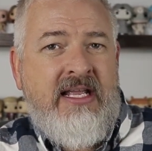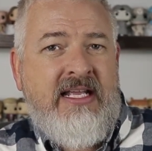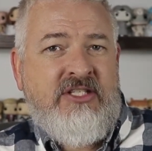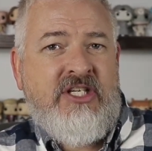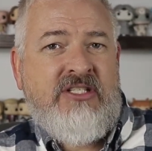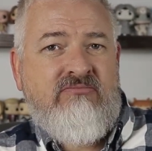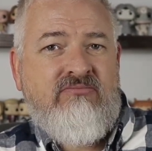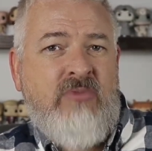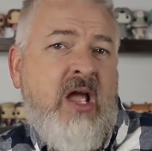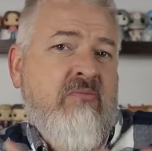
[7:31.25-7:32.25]
It just,
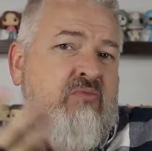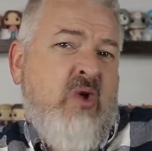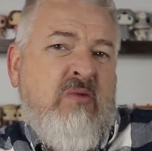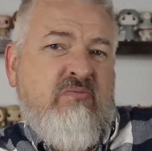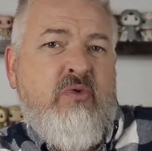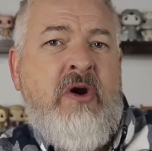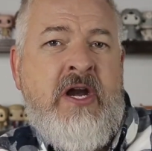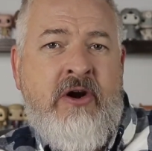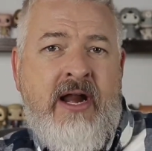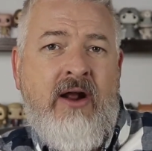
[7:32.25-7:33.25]
well, we're
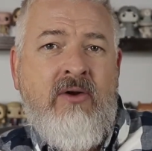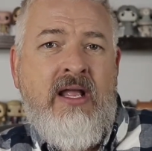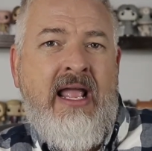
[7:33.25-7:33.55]
here now.